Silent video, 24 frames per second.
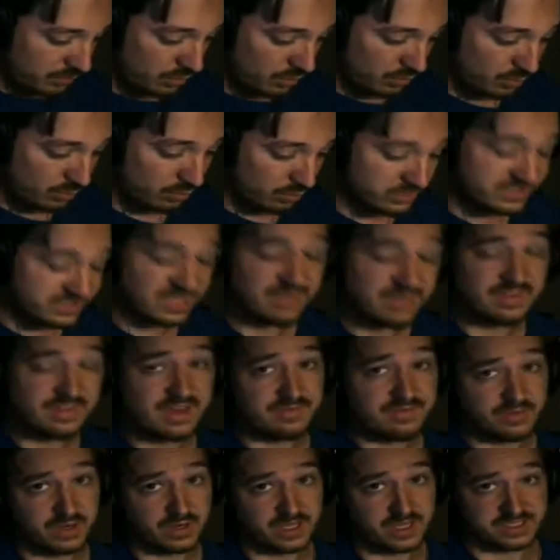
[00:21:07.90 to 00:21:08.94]
We'll save that
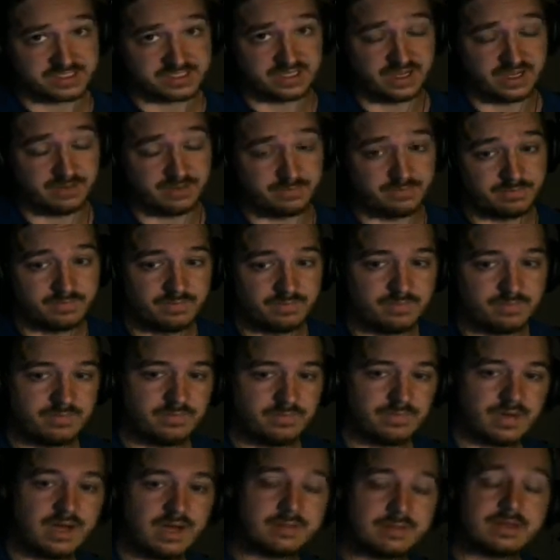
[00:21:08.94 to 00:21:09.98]
for next time.
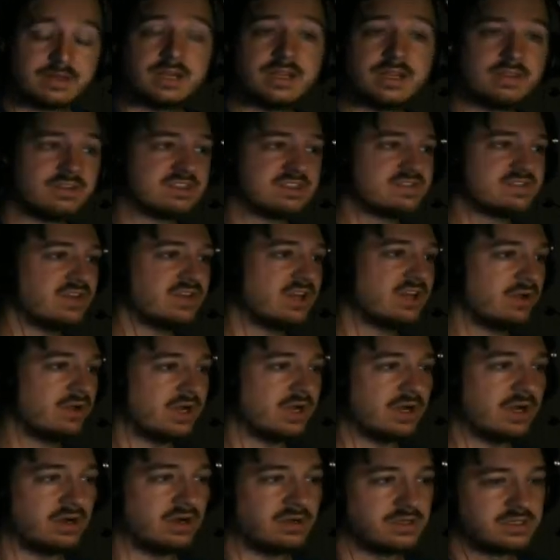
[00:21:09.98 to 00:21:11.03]
I'm going to leave this video
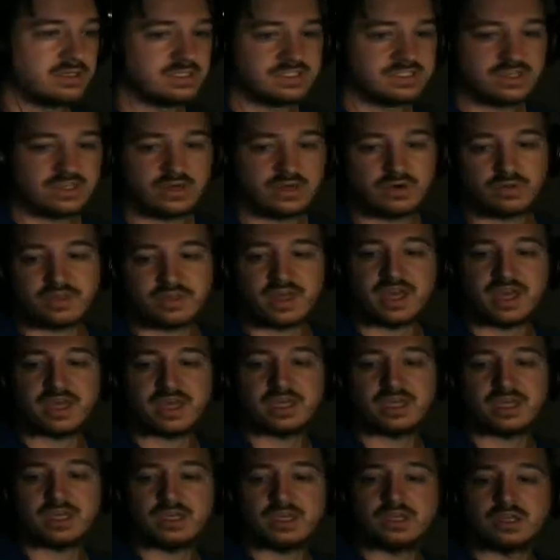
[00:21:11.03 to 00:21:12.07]
here. So
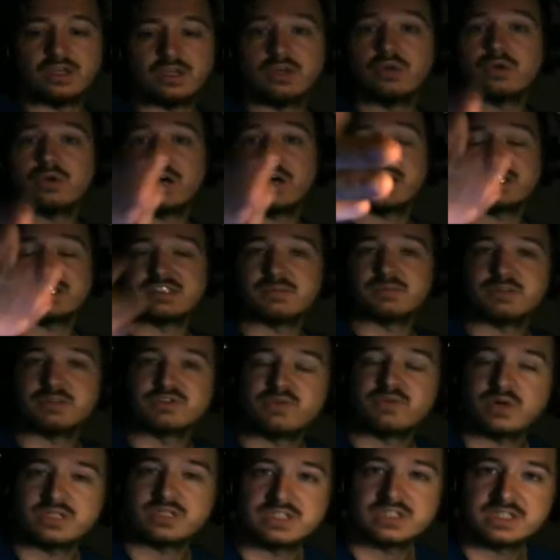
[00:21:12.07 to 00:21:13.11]
thank you guys so much
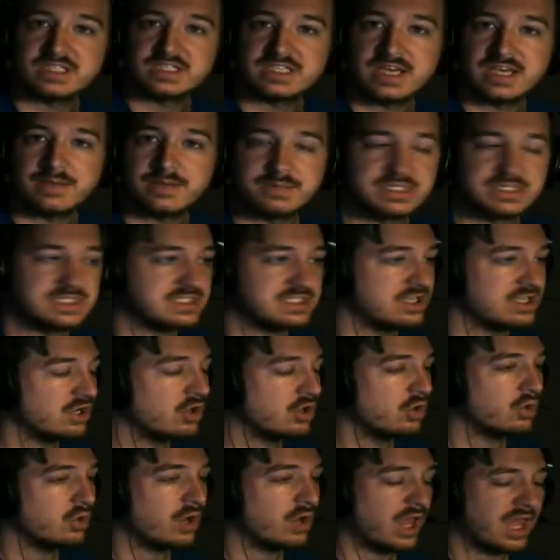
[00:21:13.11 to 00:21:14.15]
for watching this
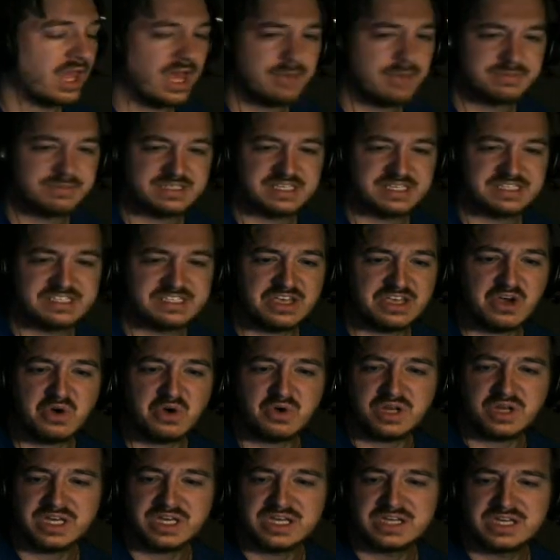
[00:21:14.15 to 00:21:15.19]
episode. Episode?
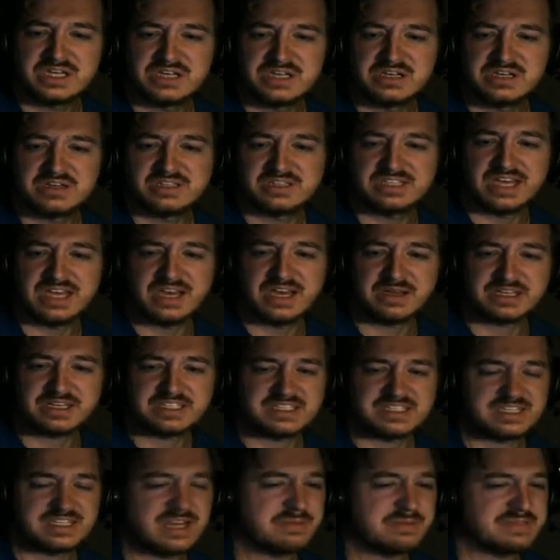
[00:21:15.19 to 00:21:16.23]
What the heck is
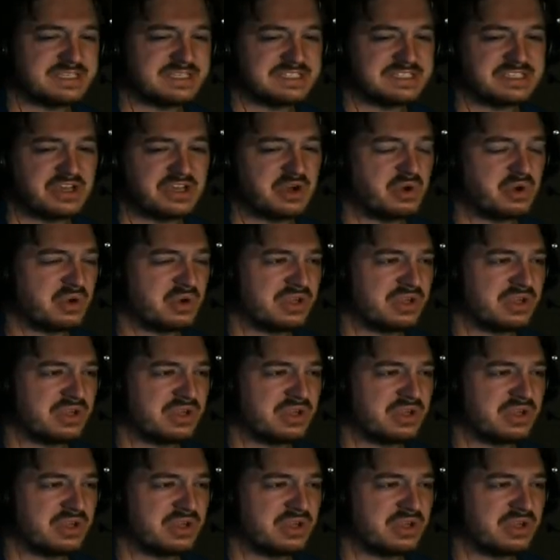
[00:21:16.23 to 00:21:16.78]
an episode?